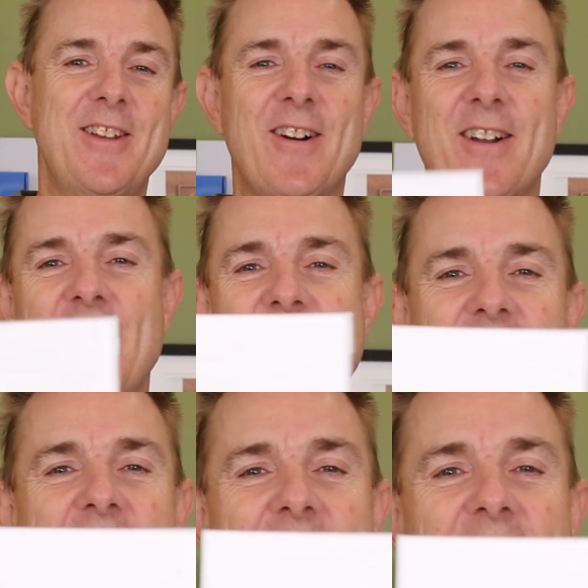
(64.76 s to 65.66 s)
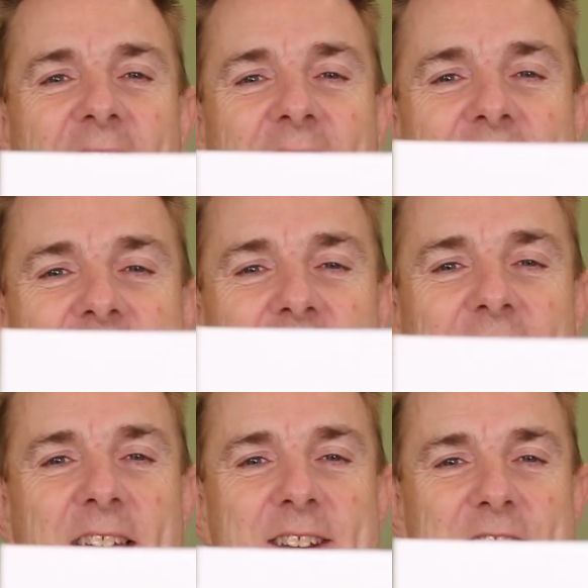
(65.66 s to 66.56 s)
You are going to get a
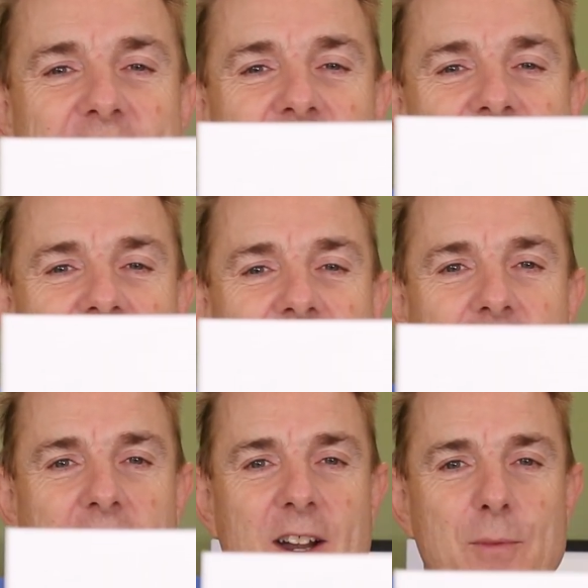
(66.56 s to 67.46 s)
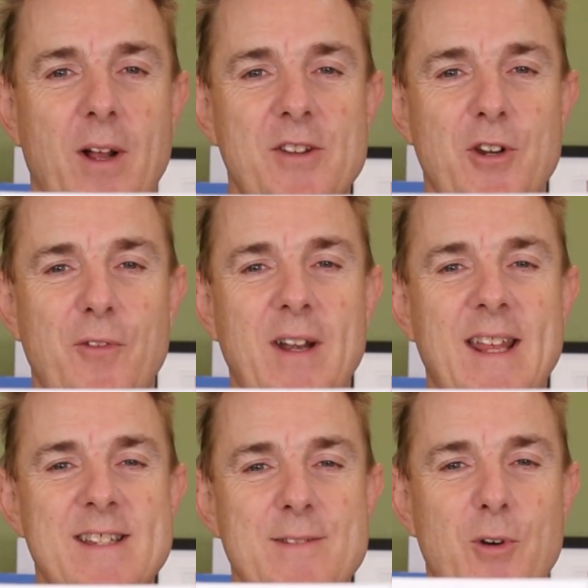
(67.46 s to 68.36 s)
little get started guide. Well, it's not
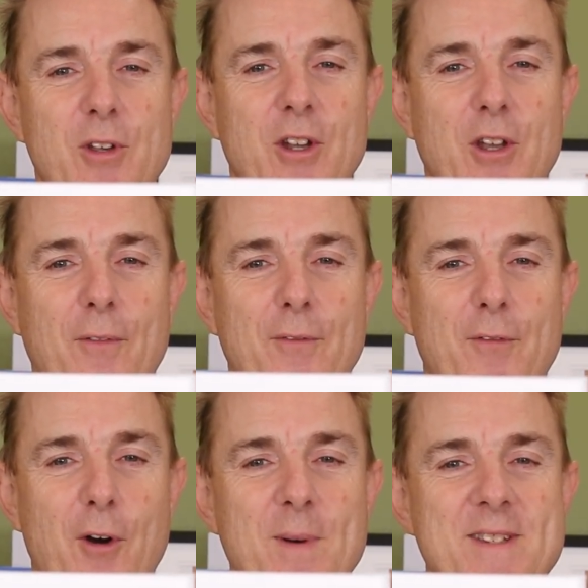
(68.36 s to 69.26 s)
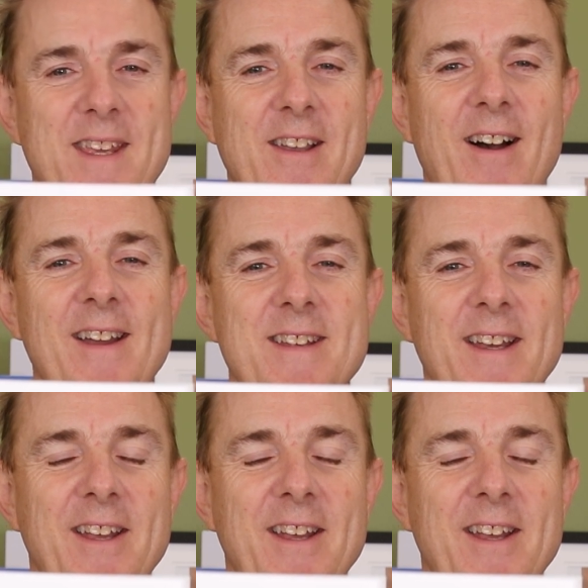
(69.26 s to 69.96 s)
really, this is more your conformity guide.